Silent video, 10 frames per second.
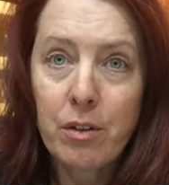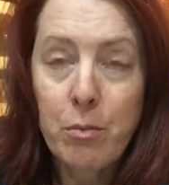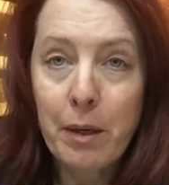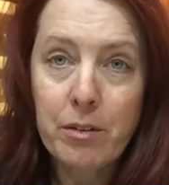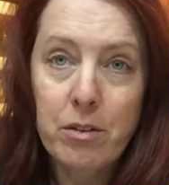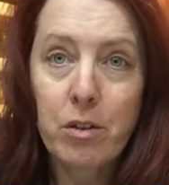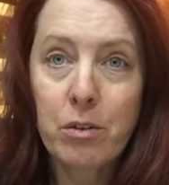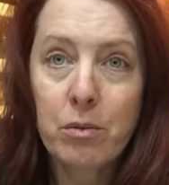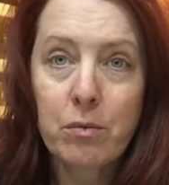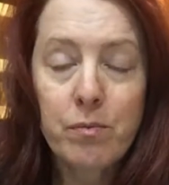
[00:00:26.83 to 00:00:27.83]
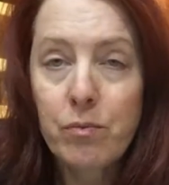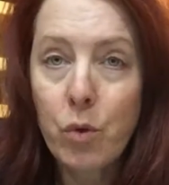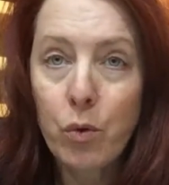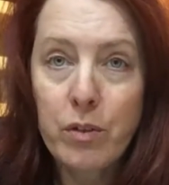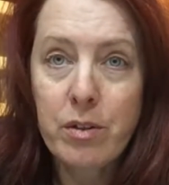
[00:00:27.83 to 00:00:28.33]
New Mexico
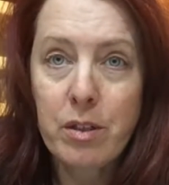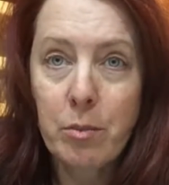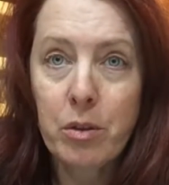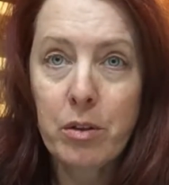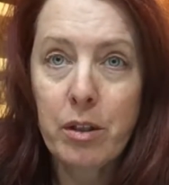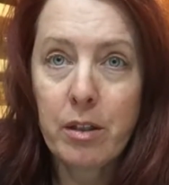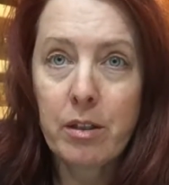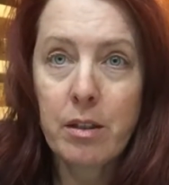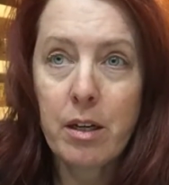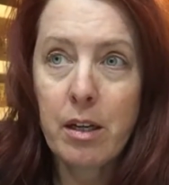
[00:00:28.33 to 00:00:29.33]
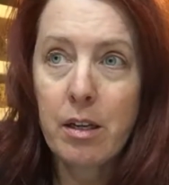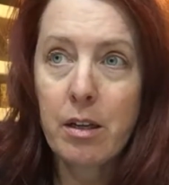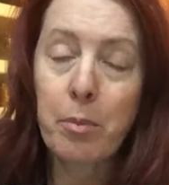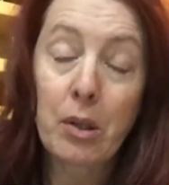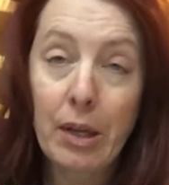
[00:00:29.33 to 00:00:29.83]
over the summer, and
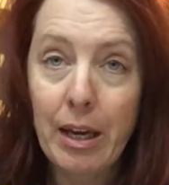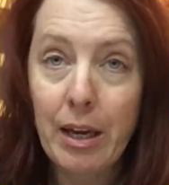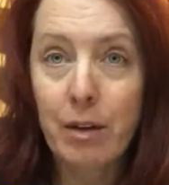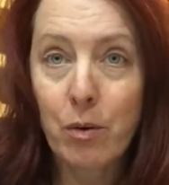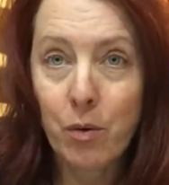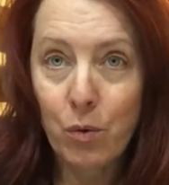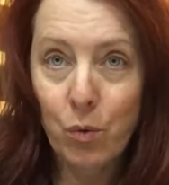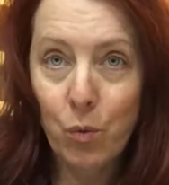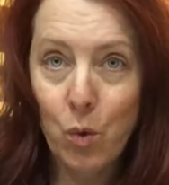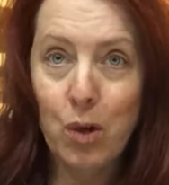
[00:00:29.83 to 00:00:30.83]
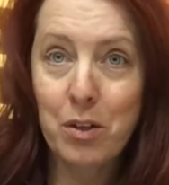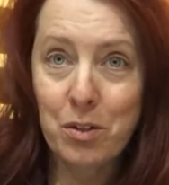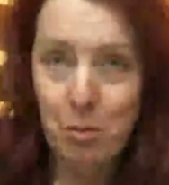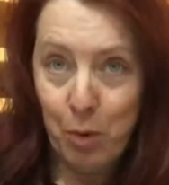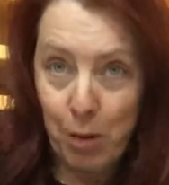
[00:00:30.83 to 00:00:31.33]
the plan
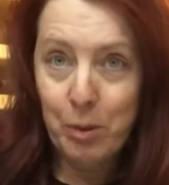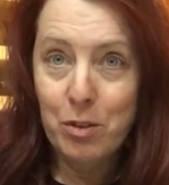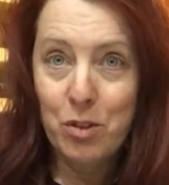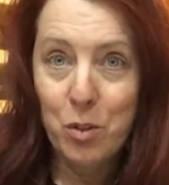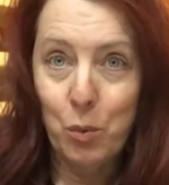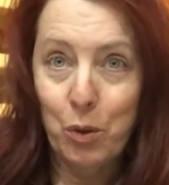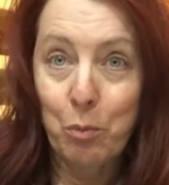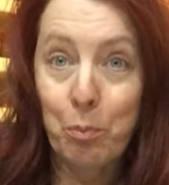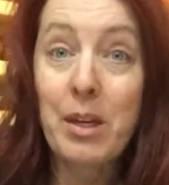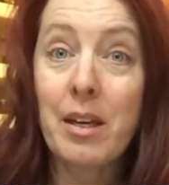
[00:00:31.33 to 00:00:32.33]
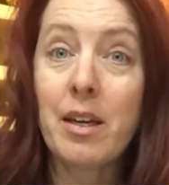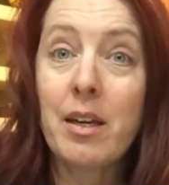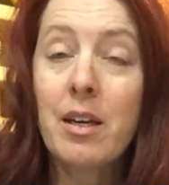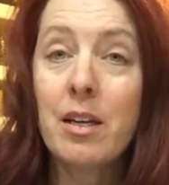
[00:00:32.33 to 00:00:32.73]
was, and probably still will be,